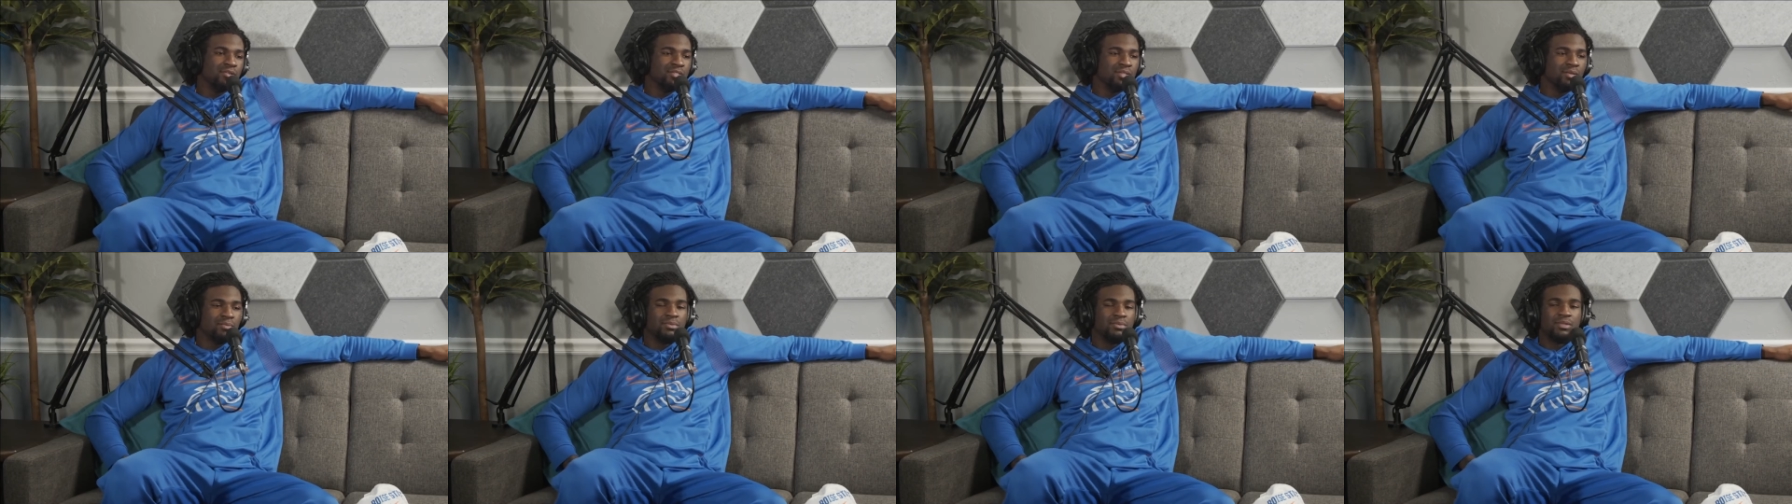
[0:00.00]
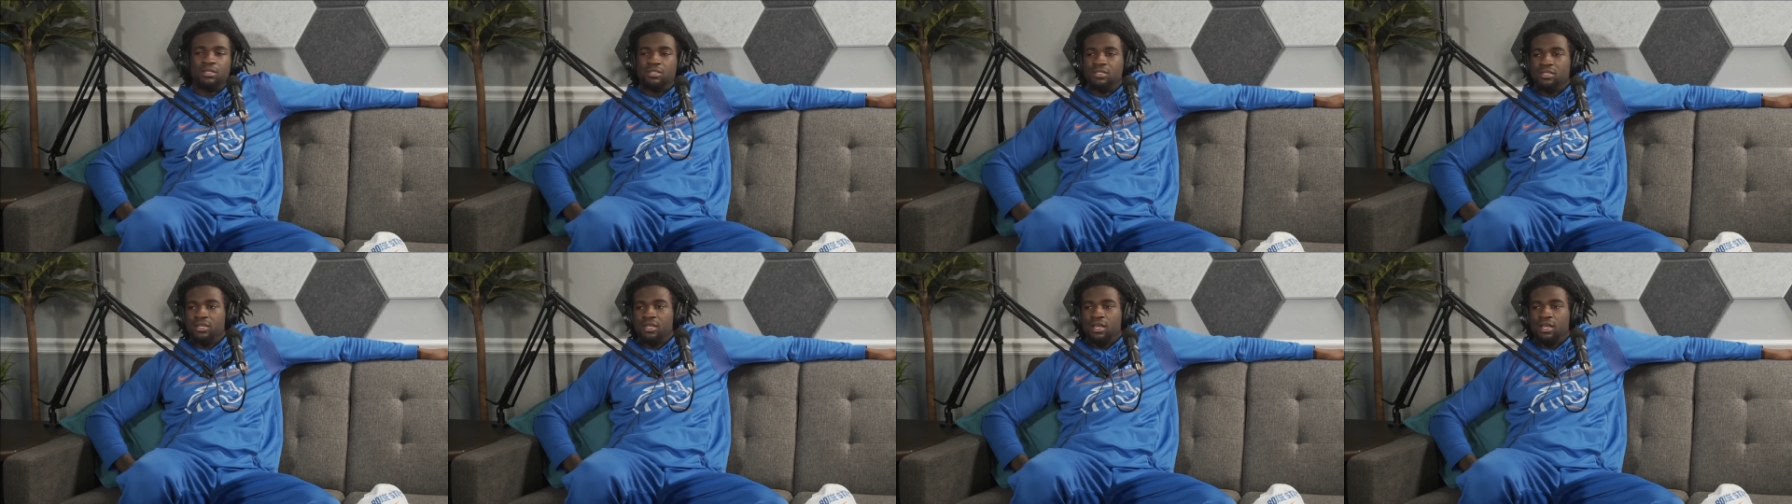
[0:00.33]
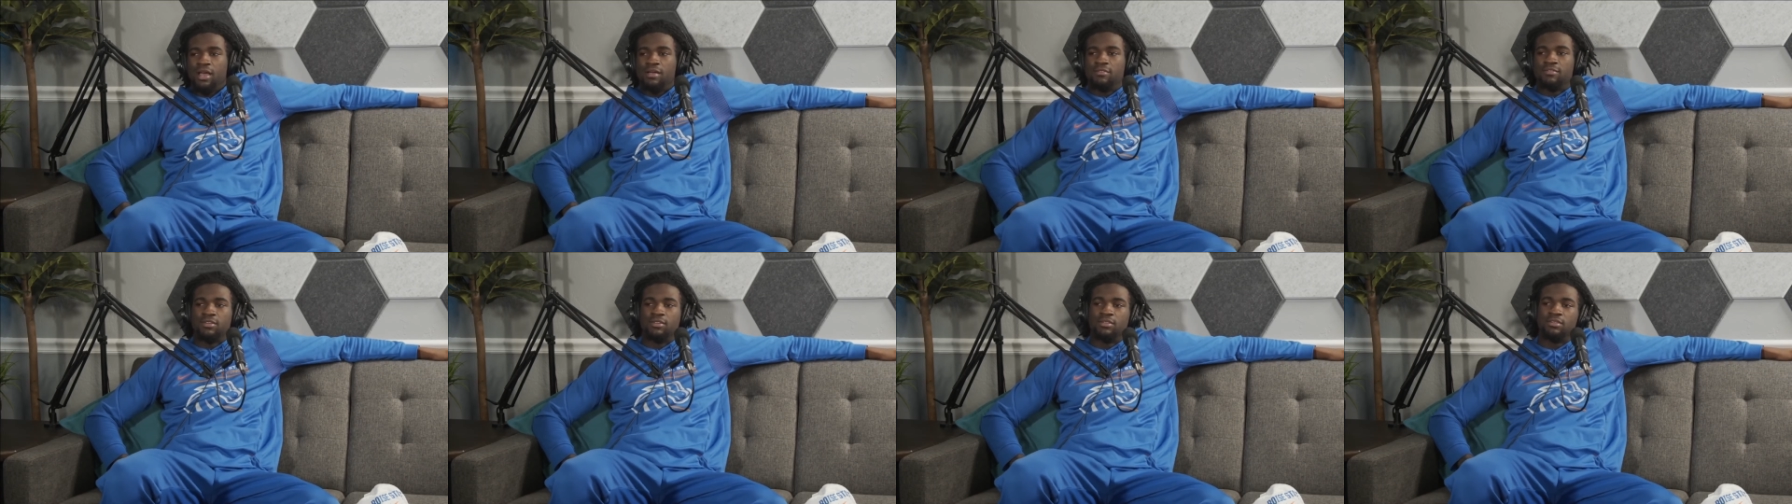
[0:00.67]
some things
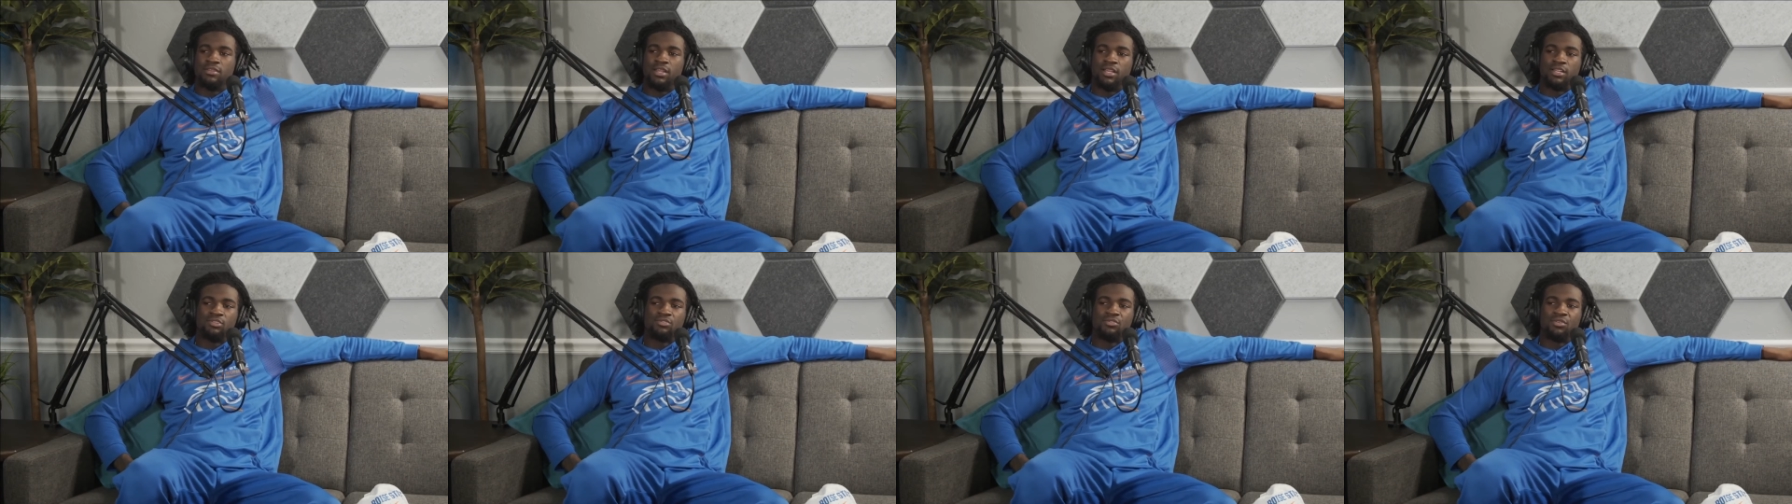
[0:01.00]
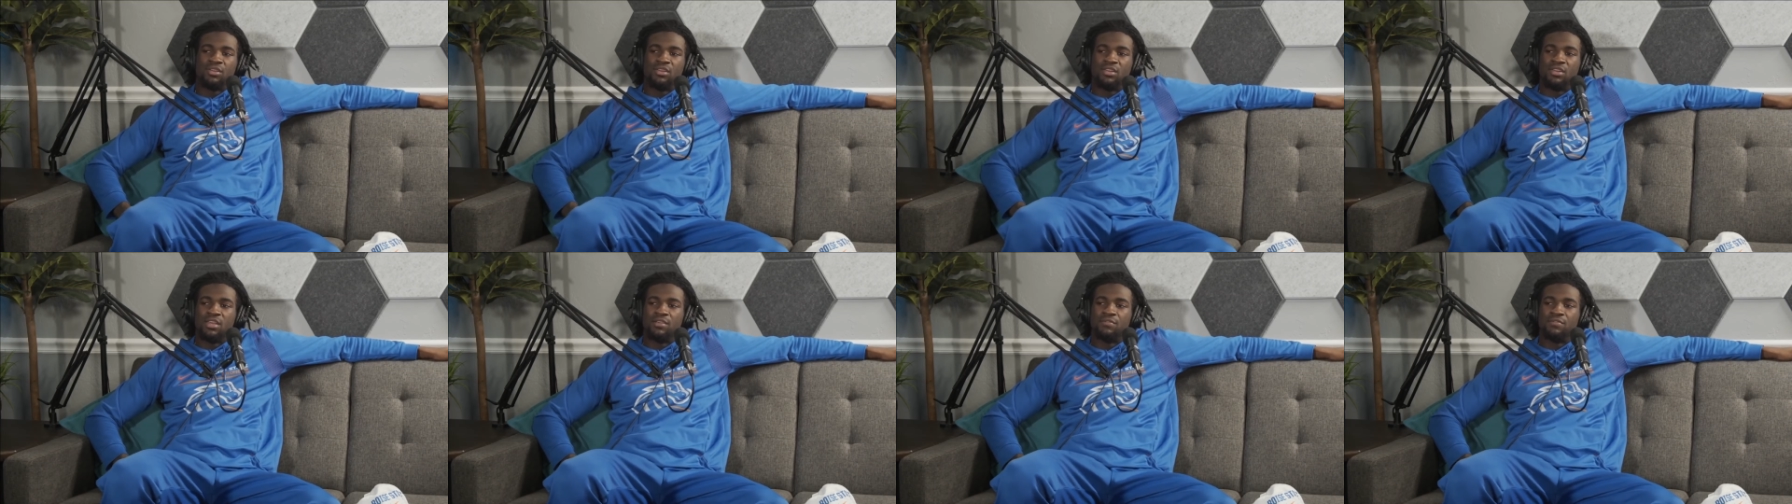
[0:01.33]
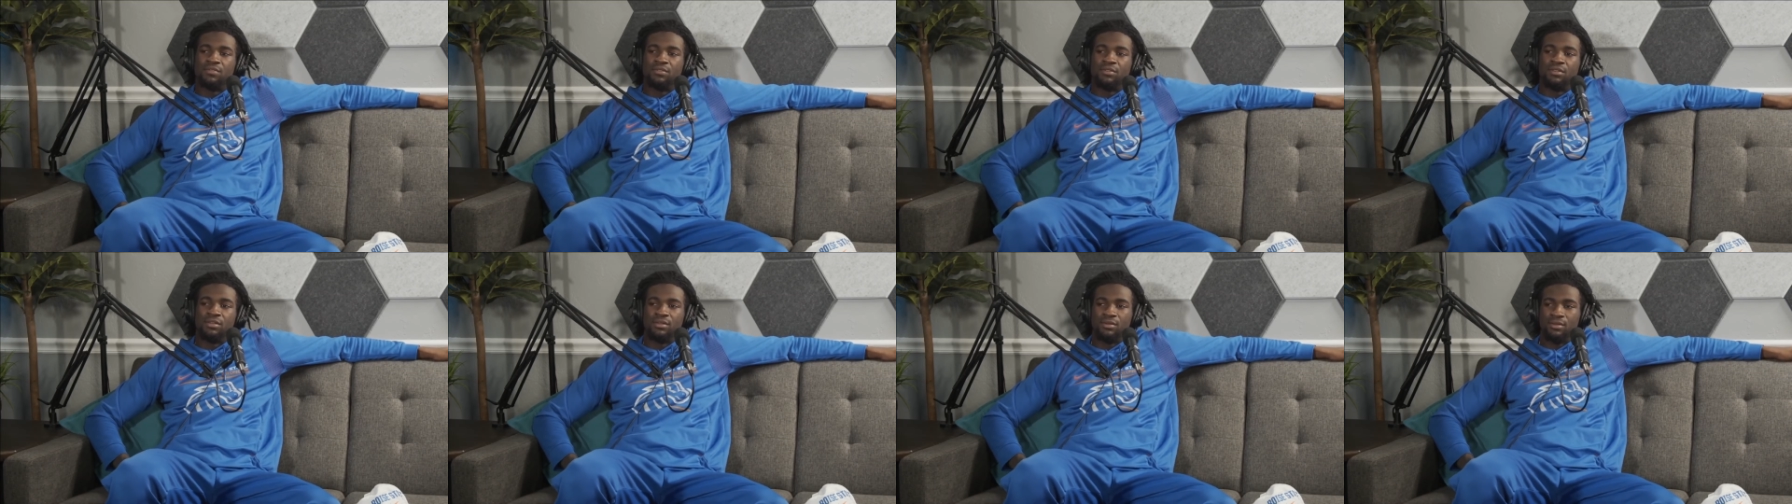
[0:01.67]
they treat
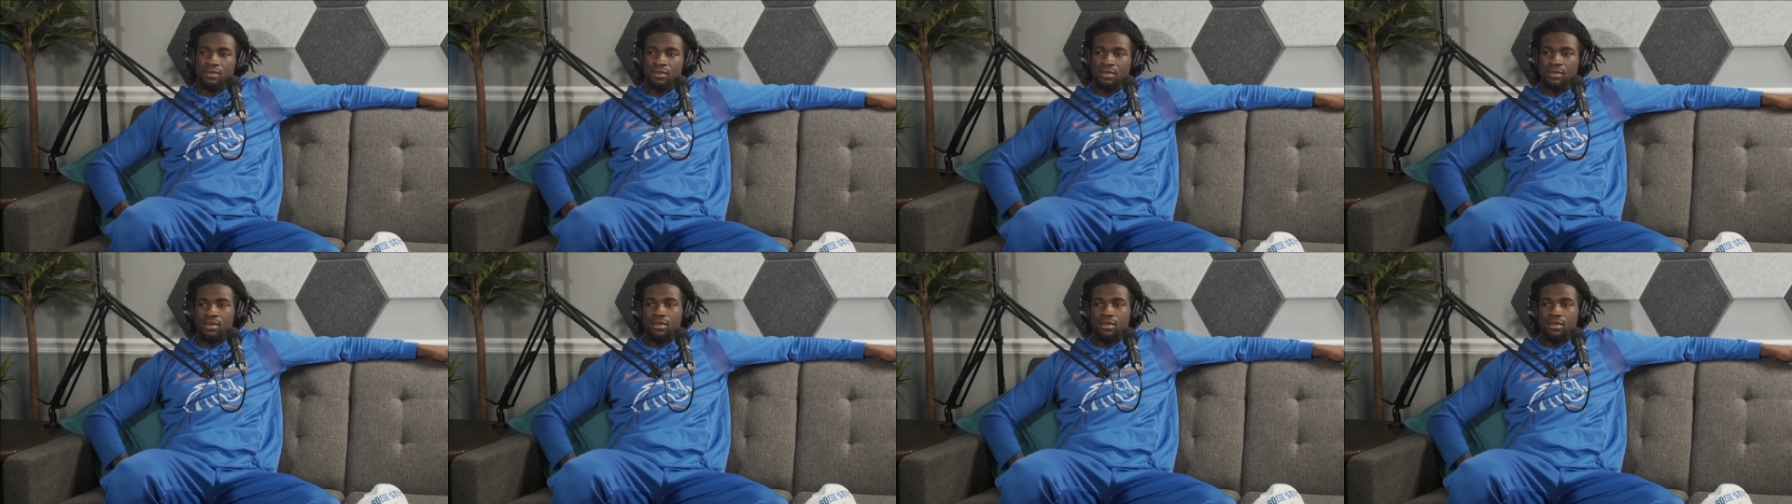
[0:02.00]
differently.